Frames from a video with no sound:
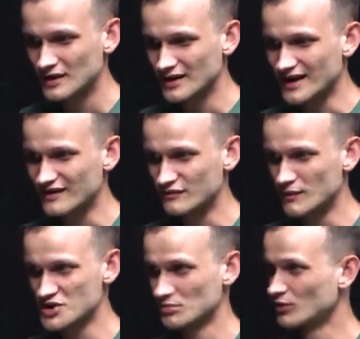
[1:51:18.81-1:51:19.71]
have
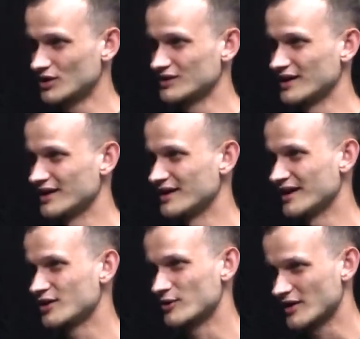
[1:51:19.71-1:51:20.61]
much more than
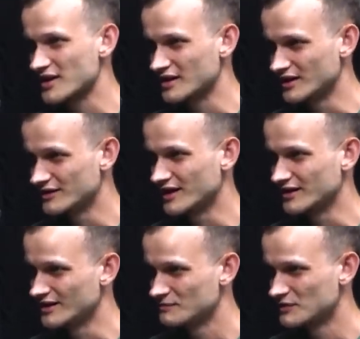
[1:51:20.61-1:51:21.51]
a currency, and
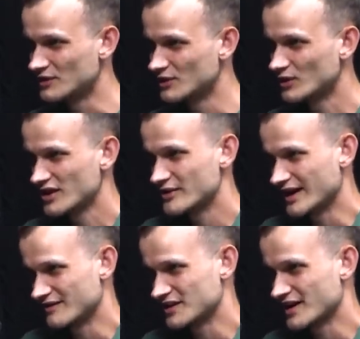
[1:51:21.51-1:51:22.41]
then you also
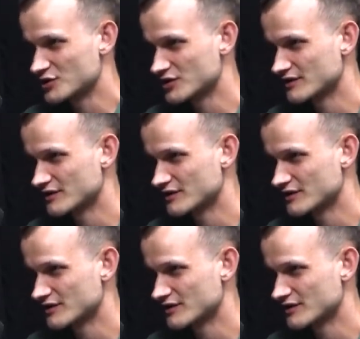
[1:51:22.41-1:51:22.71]
have to